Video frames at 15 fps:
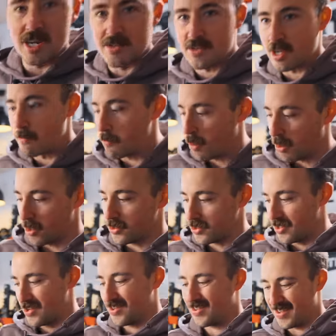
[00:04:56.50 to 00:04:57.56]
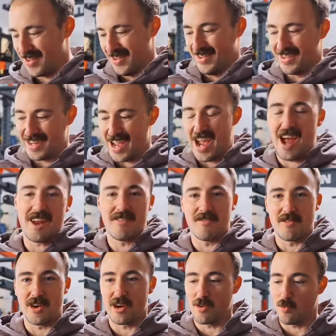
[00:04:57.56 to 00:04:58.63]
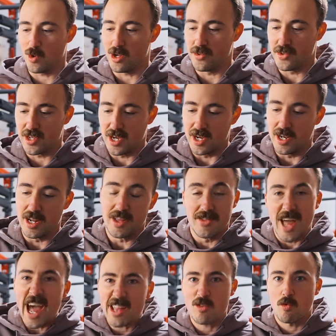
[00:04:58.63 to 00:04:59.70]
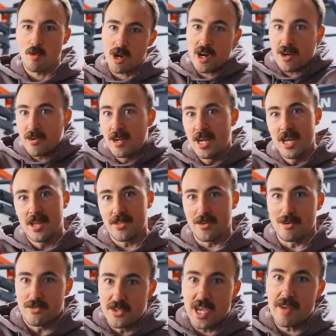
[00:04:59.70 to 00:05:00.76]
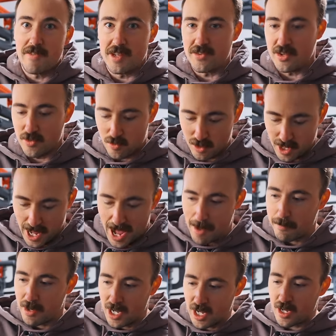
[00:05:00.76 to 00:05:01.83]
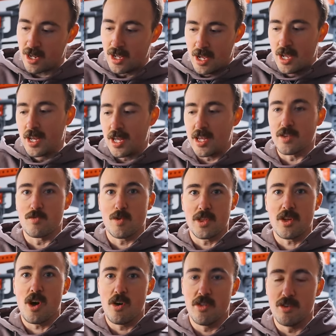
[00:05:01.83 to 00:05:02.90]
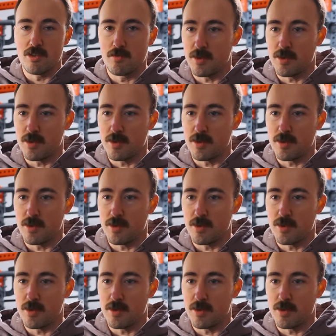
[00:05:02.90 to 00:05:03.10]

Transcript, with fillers: in some parts and just not very well done. And that's where their savings is really happening, is with all those